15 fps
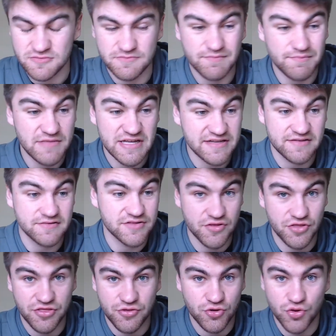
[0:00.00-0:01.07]
Mm, it,
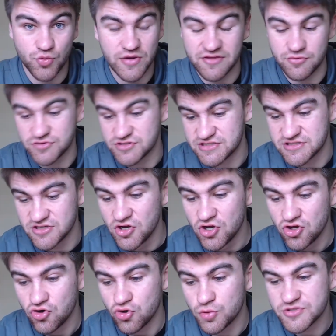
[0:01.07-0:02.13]
the, the weather was
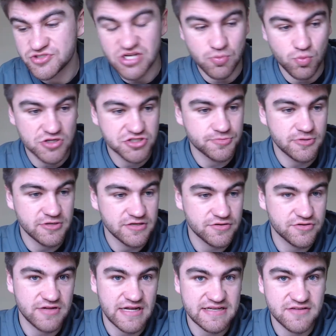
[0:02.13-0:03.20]
almost unwatchable. It
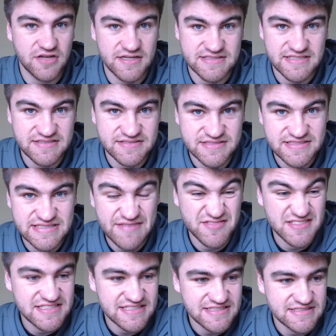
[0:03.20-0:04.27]
looked like
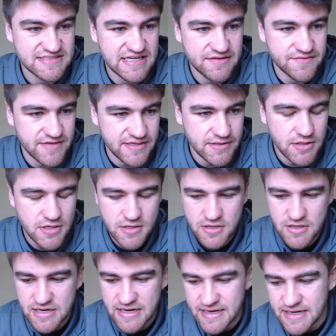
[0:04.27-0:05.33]
1970s TV
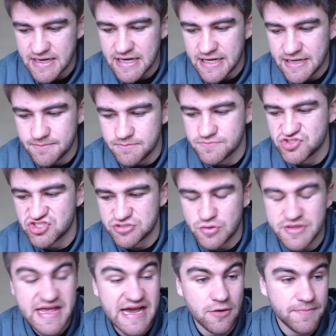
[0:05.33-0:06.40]
um, just
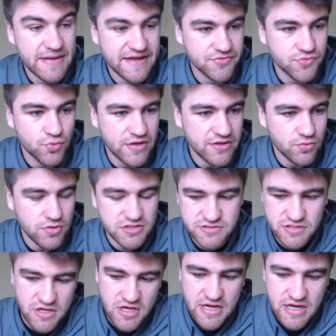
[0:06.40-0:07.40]
with how bad the weather was.